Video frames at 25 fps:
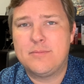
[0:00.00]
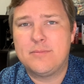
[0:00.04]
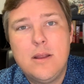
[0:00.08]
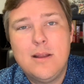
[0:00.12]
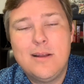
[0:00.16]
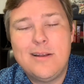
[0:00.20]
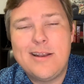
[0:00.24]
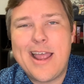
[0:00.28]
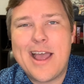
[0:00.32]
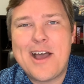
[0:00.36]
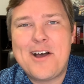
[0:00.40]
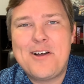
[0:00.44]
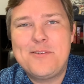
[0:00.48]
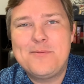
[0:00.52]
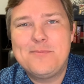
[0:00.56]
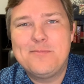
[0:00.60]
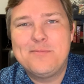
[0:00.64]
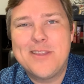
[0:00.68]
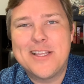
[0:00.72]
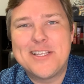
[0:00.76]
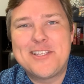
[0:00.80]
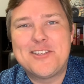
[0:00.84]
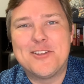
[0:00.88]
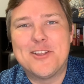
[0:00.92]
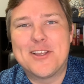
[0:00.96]
Now,
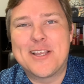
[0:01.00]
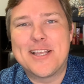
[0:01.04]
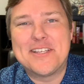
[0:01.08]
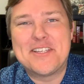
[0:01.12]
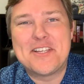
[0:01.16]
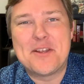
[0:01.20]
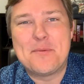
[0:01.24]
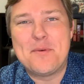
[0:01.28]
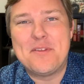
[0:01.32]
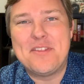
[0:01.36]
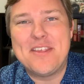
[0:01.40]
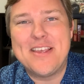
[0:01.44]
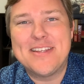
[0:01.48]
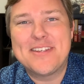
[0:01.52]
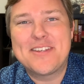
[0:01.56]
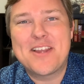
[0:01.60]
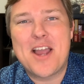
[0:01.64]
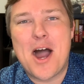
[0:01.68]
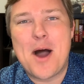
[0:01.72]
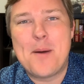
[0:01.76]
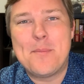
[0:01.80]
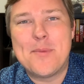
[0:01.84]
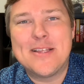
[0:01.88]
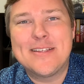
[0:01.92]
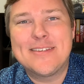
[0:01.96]
let's look at some of these
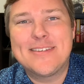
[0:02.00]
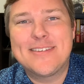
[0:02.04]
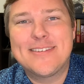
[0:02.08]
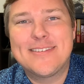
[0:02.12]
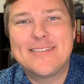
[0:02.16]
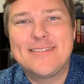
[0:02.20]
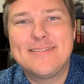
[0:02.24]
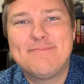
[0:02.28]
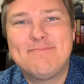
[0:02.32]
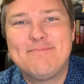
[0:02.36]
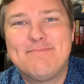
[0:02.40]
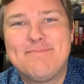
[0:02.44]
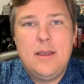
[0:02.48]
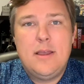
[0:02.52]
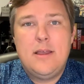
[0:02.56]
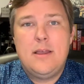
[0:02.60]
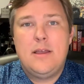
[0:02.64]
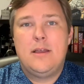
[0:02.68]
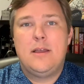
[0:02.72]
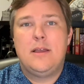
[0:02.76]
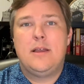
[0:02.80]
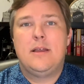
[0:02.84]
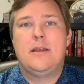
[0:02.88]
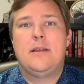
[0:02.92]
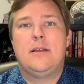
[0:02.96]
comments.
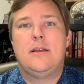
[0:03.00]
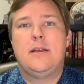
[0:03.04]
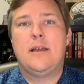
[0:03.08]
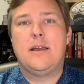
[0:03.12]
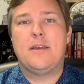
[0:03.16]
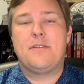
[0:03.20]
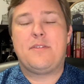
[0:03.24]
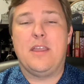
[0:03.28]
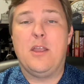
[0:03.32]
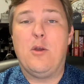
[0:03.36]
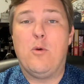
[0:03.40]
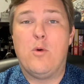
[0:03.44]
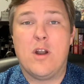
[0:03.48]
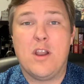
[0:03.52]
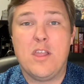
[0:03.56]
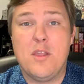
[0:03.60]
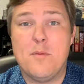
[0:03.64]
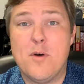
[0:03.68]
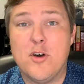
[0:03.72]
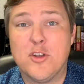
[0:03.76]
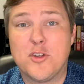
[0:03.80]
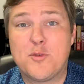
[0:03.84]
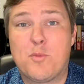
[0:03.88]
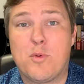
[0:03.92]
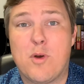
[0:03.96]
I think one of the
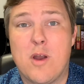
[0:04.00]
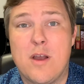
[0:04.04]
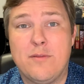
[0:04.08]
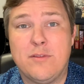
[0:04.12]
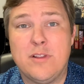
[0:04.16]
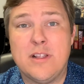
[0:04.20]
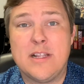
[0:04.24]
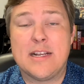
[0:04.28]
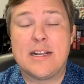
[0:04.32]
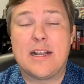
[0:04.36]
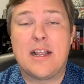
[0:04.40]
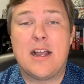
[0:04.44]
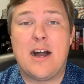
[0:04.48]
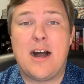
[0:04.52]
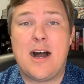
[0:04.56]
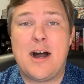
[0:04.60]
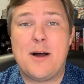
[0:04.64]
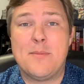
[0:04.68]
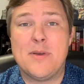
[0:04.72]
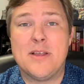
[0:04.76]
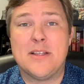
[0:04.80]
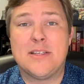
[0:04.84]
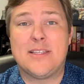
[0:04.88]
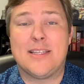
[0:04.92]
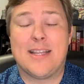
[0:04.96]
most prevalent
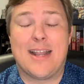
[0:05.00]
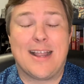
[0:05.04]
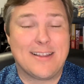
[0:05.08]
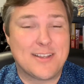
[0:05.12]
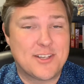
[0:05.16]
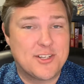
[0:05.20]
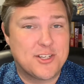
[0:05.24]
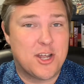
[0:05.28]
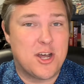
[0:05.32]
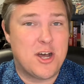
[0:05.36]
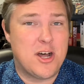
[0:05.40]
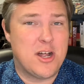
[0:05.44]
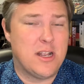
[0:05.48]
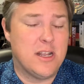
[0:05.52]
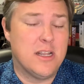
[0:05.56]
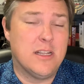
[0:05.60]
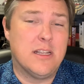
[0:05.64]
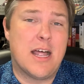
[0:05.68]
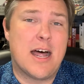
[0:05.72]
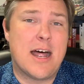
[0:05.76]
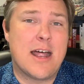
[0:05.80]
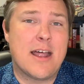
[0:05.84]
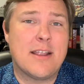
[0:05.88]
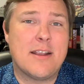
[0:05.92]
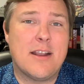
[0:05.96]
comments that I saw a
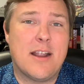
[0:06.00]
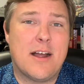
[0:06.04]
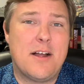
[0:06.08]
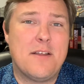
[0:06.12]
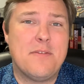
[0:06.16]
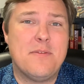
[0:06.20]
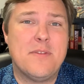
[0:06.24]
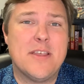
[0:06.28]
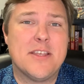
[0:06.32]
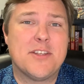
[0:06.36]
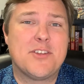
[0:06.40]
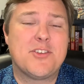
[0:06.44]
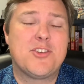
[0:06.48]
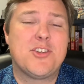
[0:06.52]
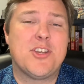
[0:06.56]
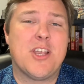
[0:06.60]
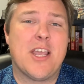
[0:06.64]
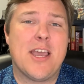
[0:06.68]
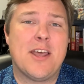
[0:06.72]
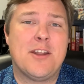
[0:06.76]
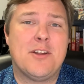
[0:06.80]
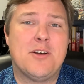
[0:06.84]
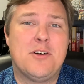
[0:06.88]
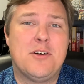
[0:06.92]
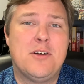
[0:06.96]
lot on this
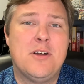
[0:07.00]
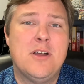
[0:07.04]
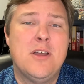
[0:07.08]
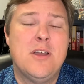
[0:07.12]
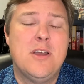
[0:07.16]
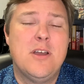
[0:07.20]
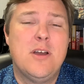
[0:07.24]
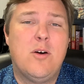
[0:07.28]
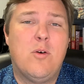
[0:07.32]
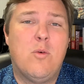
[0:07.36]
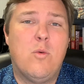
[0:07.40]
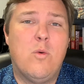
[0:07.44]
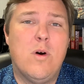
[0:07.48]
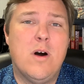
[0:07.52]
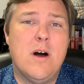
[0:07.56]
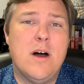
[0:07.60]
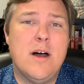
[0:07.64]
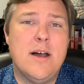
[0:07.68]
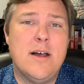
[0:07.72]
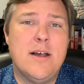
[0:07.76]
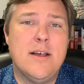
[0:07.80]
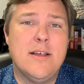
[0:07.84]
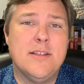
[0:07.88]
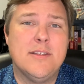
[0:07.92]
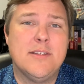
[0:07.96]
channel
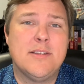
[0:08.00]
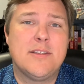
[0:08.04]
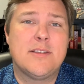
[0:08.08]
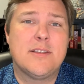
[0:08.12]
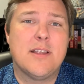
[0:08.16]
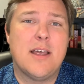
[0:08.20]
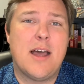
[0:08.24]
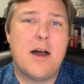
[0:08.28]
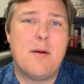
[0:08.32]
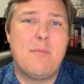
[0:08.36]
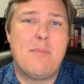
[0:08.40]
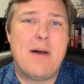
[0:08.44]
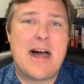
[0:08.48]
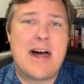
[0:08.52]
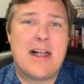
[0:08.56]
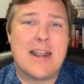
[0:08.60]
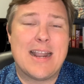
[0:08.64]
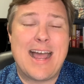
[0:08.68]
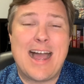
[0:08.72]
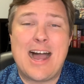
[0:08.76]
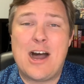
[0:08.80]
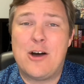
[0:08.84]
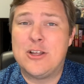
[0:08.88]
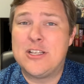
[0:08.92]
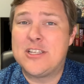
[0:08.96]
was about
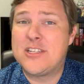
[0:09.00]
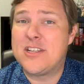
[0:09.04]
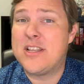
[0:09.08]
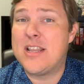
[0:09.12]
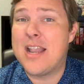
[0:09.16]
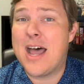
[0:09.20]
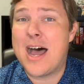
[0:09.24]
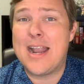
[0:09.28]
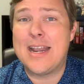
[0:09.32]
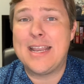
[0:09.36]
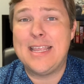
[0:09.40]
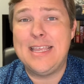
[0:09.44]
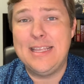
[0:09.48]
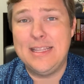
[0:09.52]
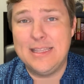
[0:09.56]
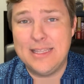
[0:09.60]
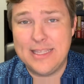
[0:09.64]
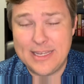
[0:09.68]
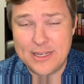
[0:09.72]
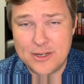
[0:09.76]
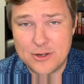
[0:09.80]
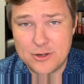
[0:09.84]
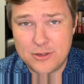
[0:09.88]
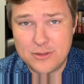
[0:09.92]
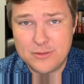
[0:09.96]
how it's not
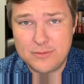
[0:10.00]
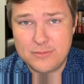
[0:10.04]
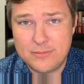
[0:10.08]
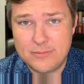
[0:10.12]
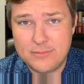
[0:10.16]
illegal.